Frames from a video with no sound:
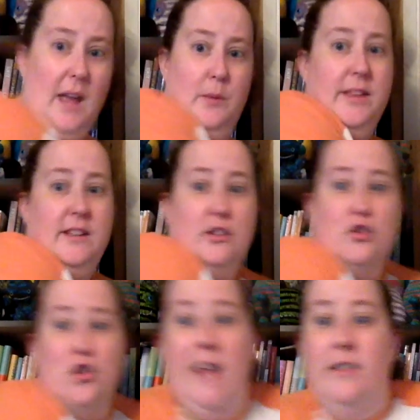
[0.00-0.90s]
I would like to
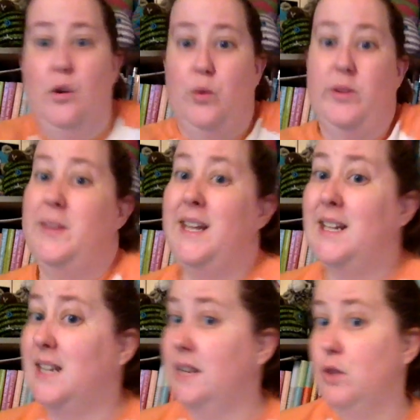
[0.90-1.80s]
try those. I would like to
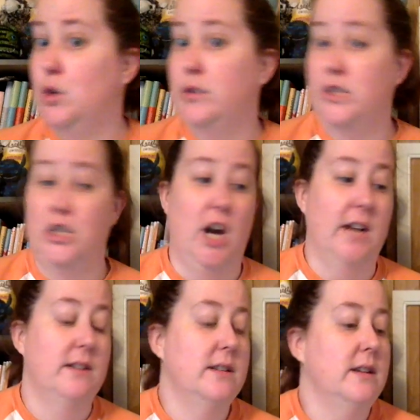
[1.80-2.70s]
give those a
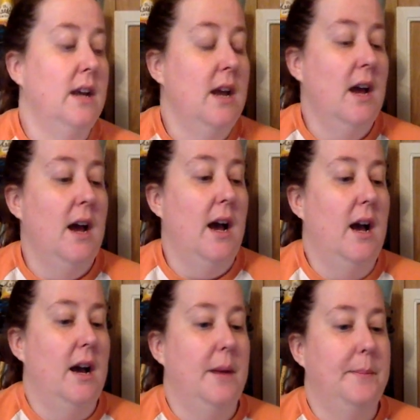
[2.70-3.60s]
shot.
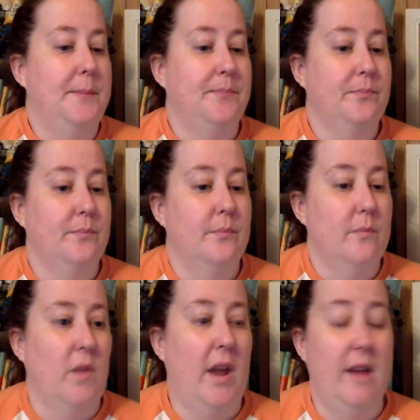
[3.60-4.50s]
Um,
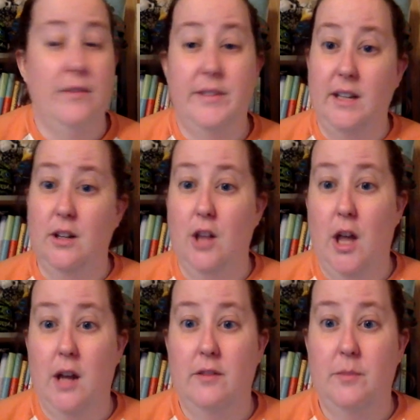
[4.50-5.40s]
I've seen a
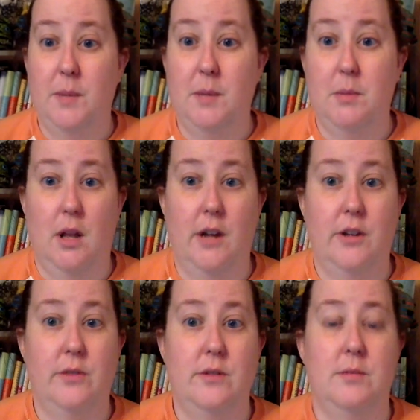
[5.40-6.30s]
lot of people on
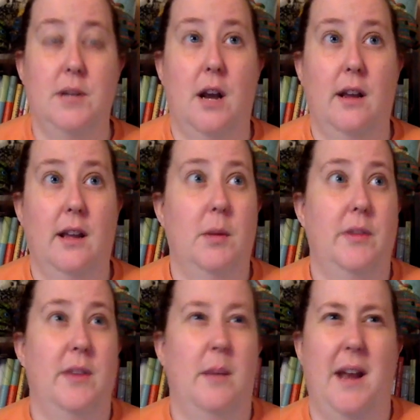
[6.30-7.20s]
YouTube talking about
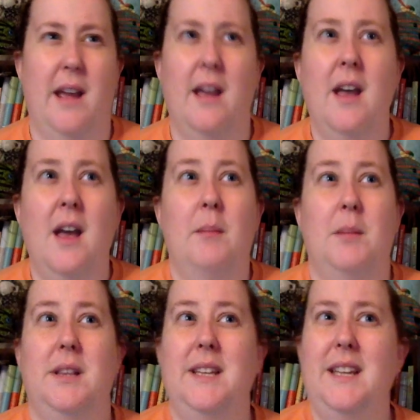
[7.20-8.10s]
them, and I
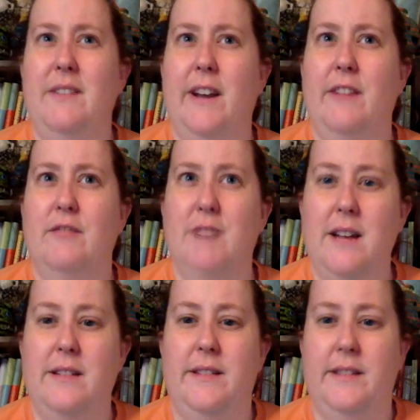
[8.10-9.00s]
believe I read
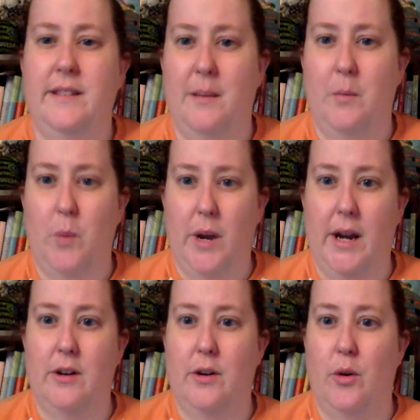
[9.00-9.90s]

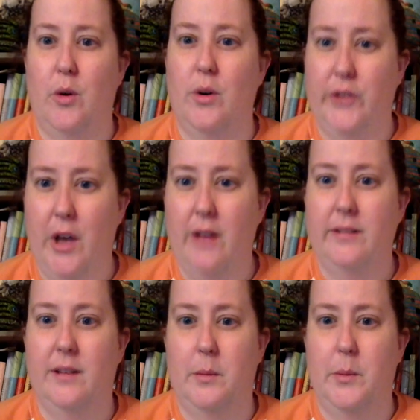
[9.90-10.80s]
somewhere or saw
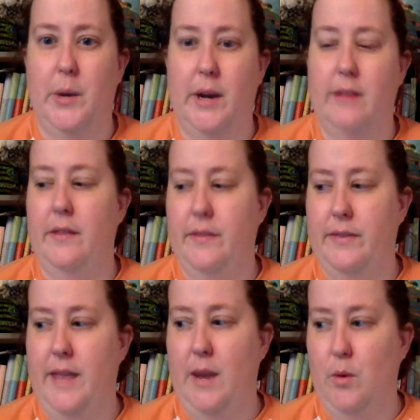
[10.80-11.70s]
somewhere that
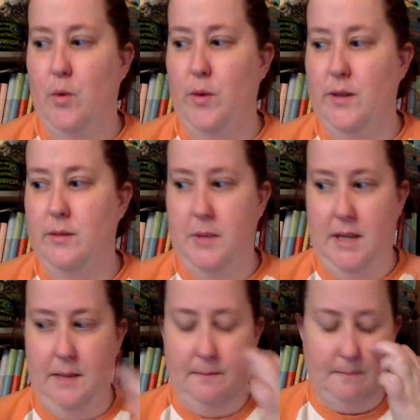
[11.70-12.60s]
they were going to
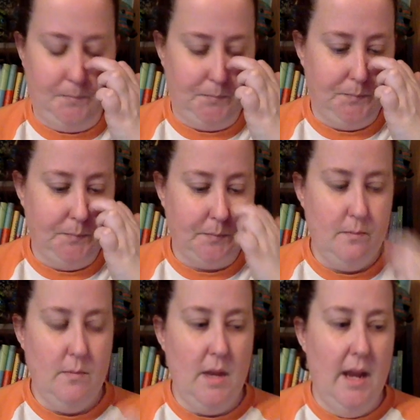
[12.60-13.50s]
be
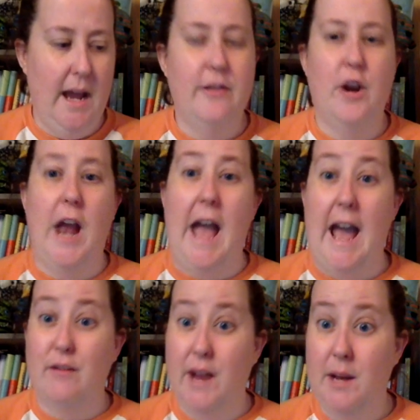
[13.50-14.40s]
either
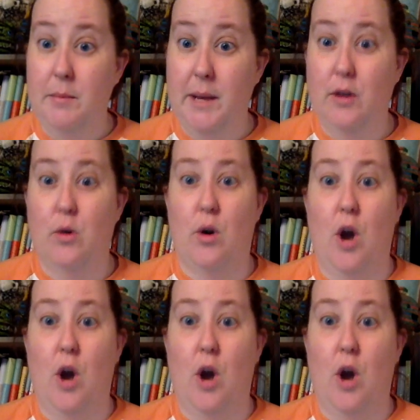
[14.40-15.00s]
at Rhinebeck or